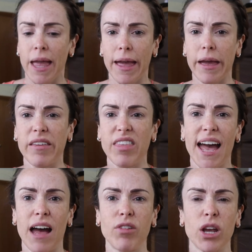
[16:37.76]
They
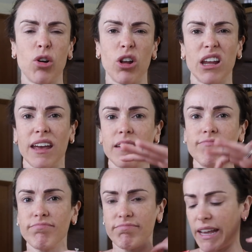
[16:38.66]
have like all like
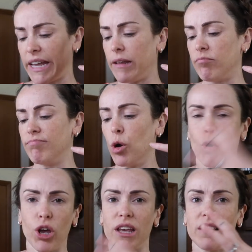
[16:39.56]

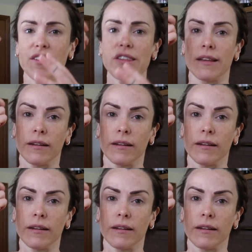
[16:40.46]
oils